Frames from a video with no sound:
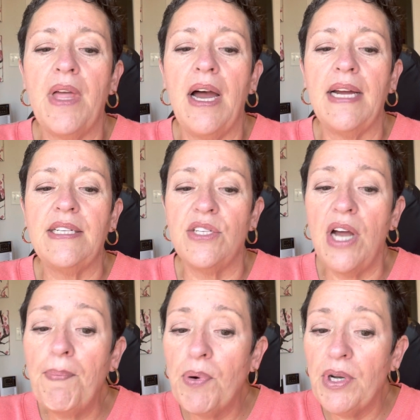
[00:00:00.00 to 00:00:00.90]
I did
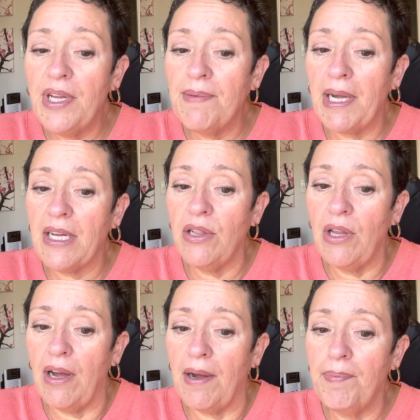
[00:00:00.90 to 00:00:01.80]
not put it in my
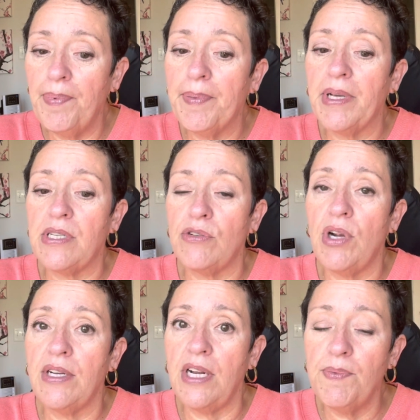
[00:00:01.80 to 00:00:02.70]
club because I
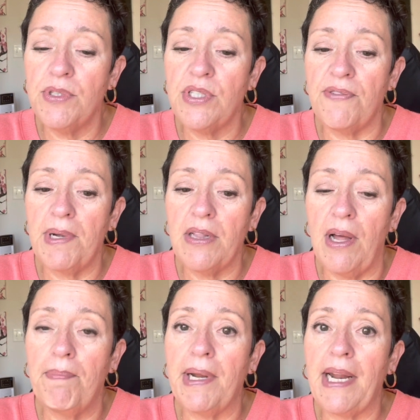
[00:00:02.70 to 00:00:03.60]
try not to put stuff in my
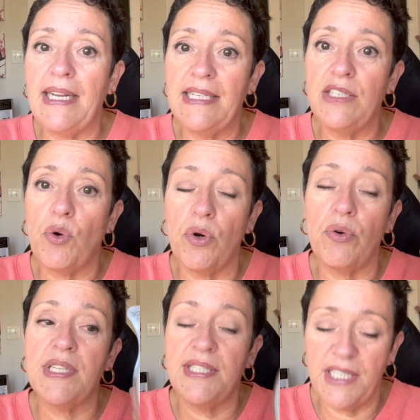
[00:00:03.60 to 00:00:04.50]
club, but I did order
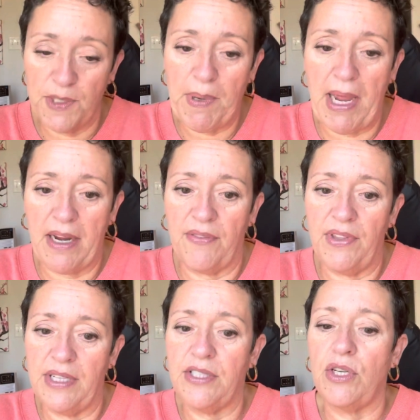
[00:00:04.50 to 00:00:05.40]
a 6-pack of
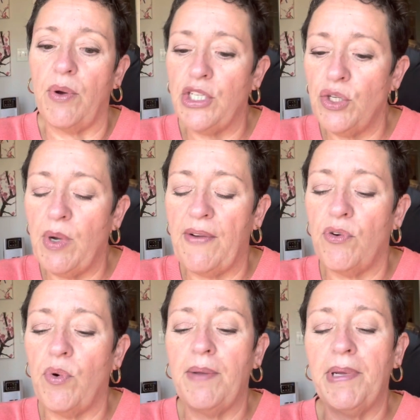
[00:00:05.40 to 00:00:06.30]
this. So I do have
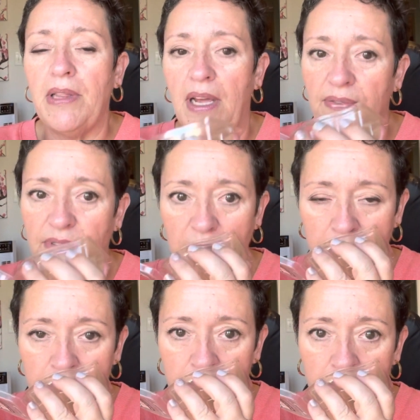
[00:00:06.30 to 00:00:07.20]
quite a bit left.
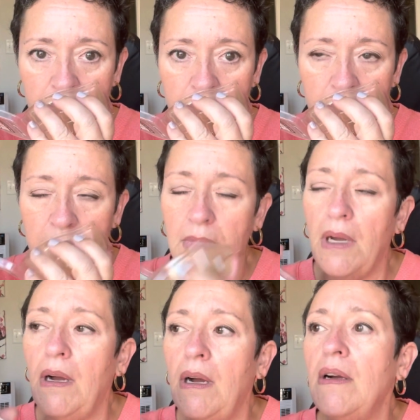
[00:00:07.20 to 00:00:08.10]

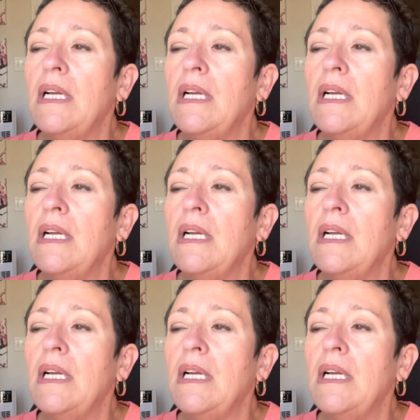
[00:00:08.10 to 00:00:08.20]
Oh,